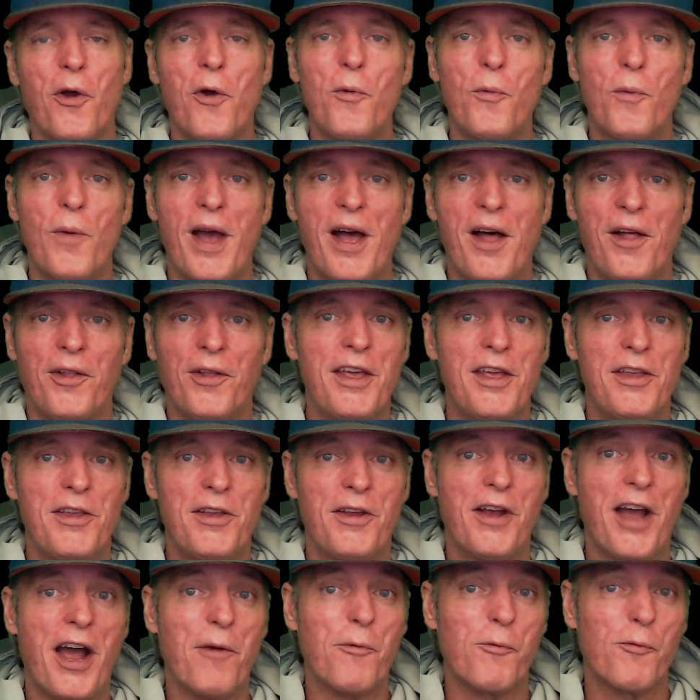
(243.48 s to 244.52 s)
well. You
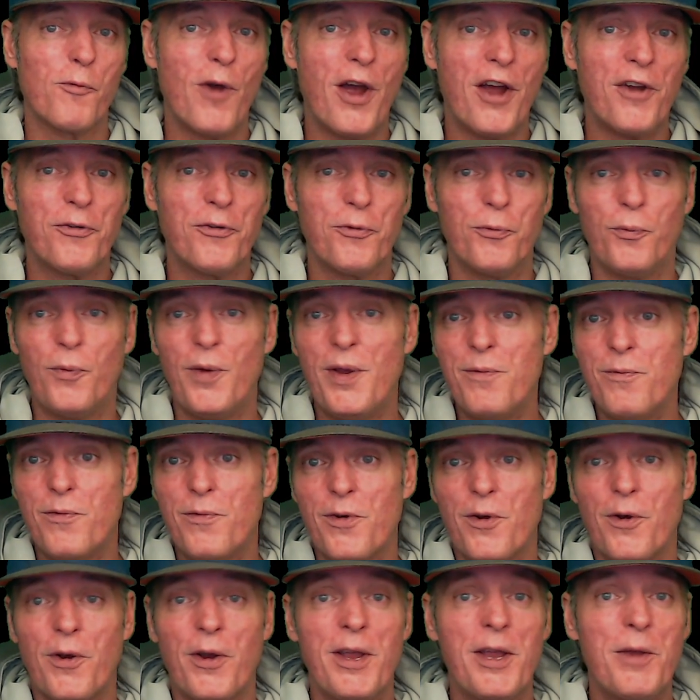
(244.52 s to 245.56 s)
got Rush, Wind
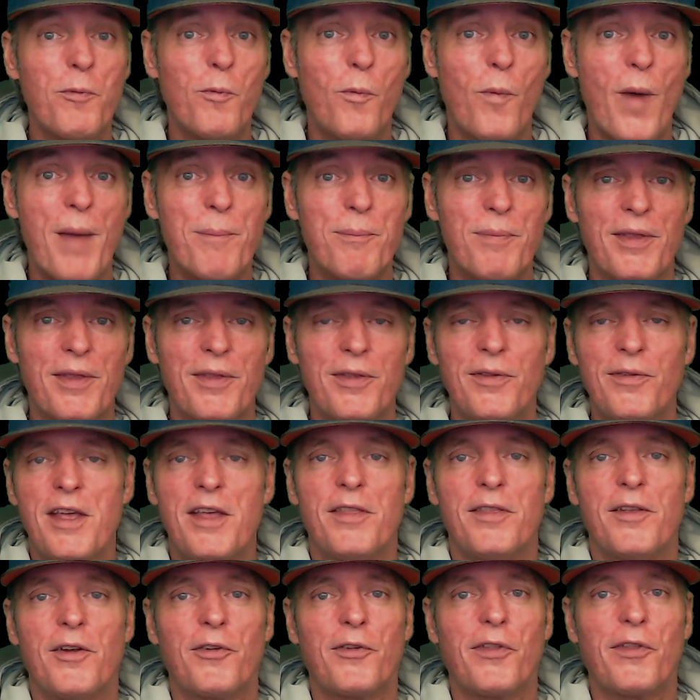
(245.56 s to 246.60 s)
Fury, weapons.
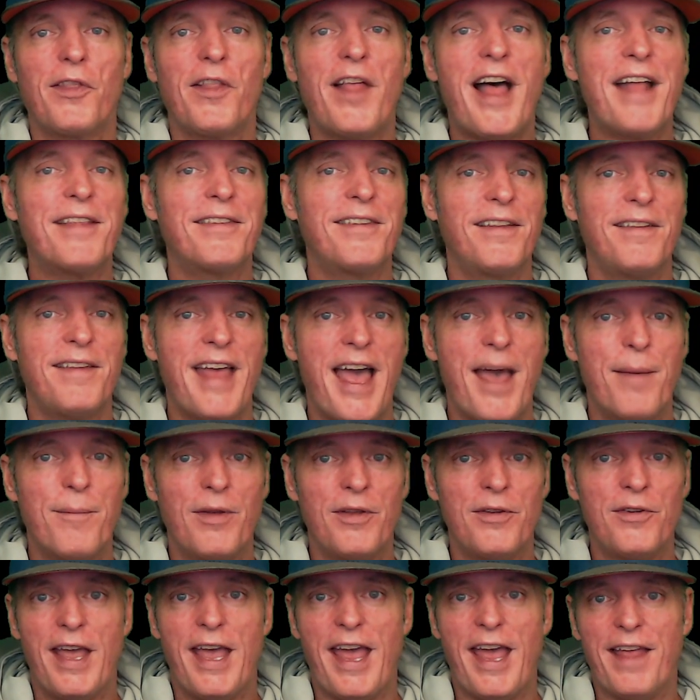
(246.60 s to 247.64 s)
There's lots of
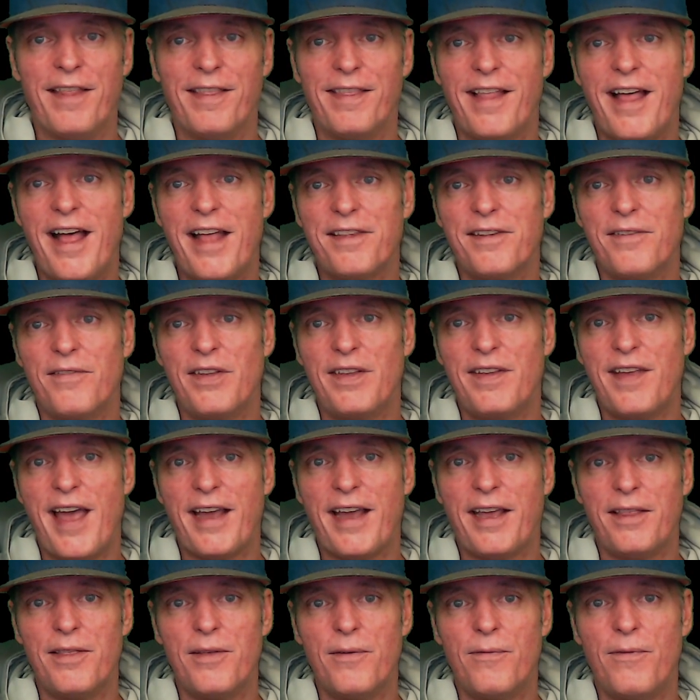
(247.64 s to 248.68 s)
damage and lots of
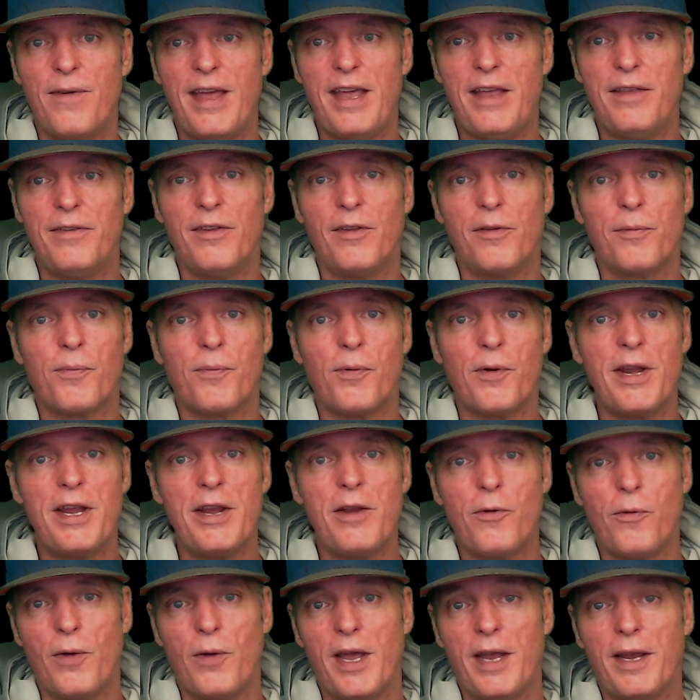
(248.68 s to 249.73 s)
attack in the face. It's pretty
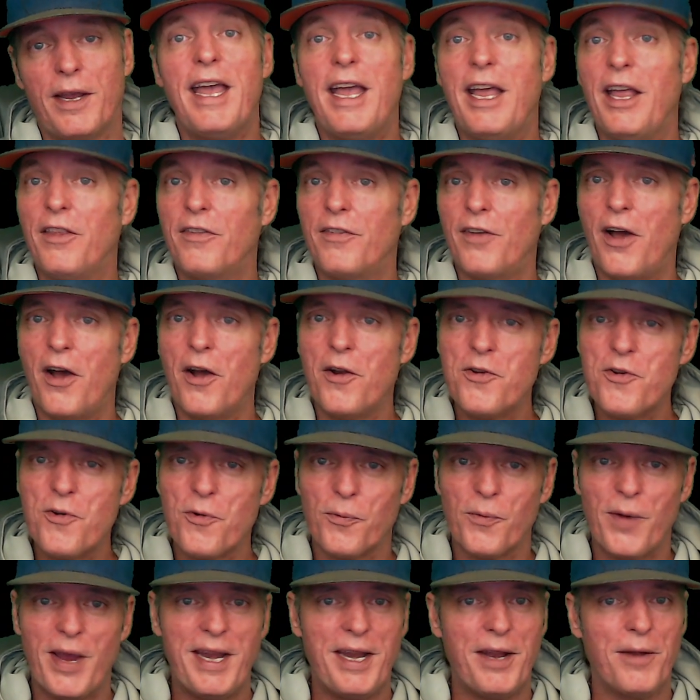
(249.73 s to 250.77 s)
quick. It's
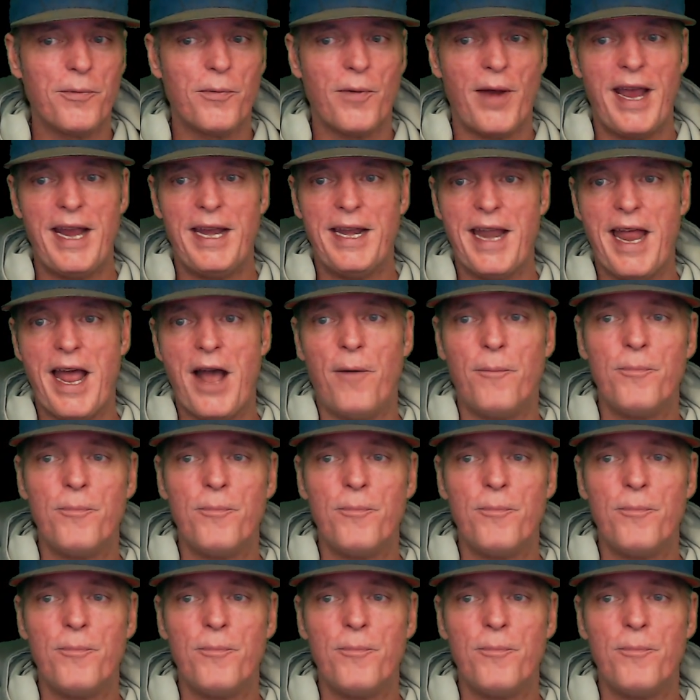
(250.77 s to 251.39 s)
underrated right now.